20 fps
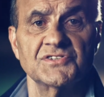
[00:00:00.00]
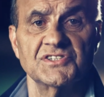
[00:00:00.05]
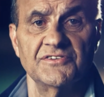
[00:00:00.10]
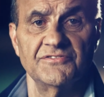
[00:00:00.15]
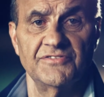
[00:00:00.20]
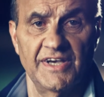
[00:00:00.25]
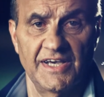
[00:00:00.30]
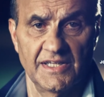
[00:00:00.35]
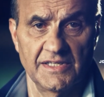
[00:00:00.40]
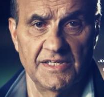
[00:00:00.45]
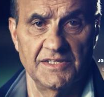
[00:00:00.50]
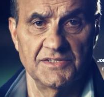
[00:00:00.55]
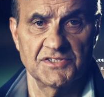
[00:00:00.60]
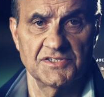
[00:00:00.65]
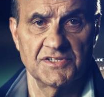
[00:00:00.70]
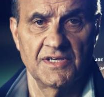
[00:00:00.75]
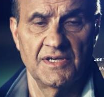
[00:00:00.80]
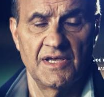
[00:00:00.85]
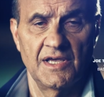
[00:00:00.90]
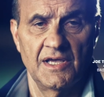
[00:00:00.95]

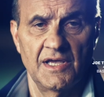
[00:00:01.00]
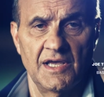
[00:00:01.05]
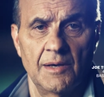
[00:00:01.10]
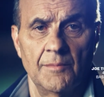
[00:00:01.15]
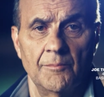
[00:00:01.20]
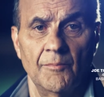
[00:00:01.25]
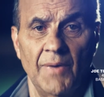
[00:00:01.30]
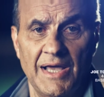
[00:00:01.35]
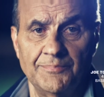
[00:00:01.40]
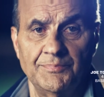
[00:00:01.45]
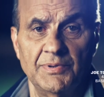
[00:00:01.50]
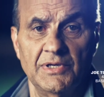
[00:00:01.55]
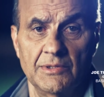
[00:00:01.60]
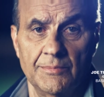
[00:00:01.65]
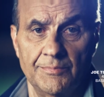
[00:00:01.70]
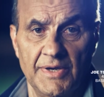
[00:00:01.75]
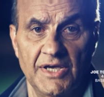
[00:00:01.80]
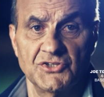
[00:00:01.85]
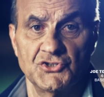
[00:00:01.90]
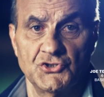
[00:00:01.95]
surveillance might be
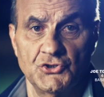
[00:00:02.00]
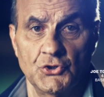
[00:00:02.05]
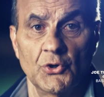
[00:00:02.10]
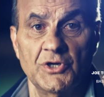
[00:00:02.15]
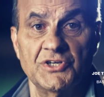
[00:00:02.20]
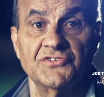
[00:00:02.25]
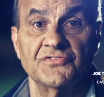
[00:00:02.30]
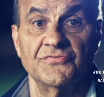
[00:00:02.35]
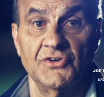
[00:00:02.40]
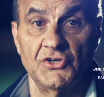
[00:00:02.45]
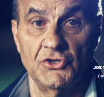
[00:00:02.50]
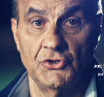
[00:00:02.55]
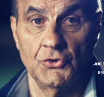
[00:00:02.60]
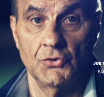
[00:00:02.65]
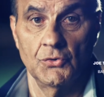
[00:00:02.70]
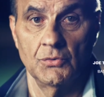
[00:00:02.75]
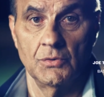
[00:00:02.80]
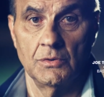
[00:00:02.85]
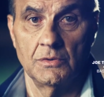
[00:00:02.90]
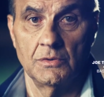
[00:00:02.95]
the best choice for you.